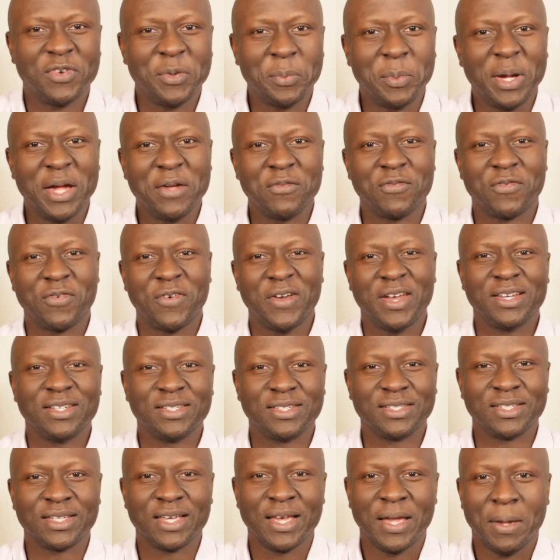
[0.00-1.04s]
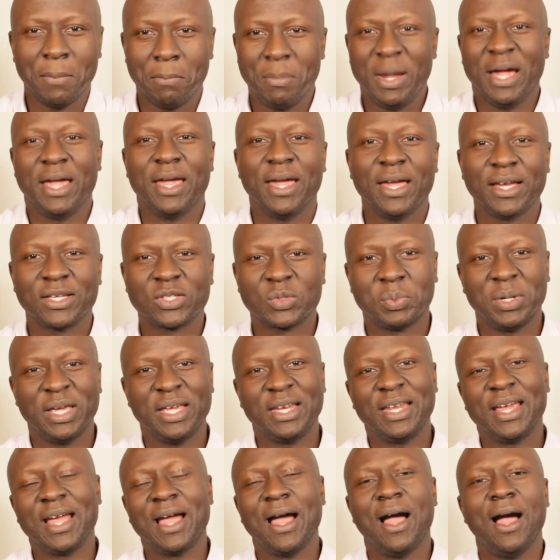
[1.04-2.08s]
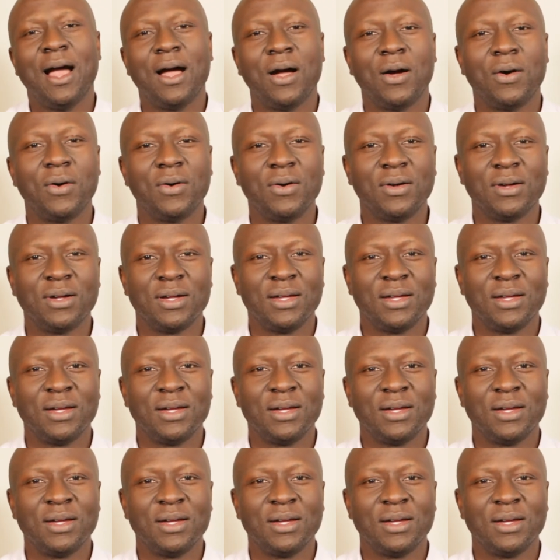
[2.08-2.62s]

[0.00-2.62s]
my friends by explaining how